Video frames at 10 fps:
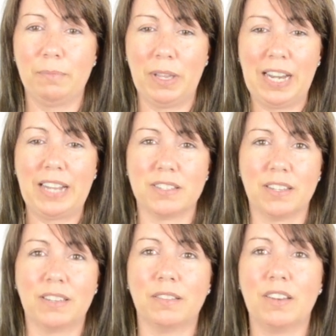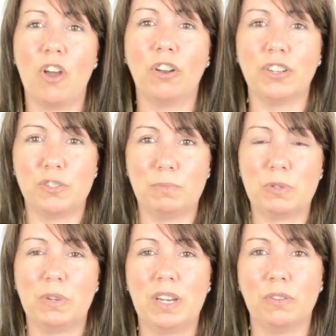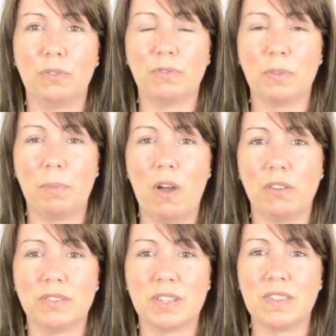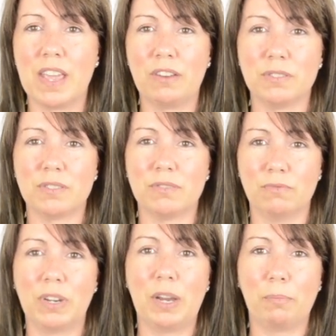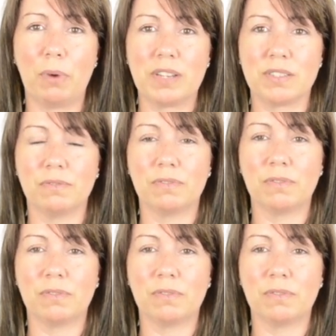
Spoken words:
eclectic knowledge between all of the partners in there is really impressive.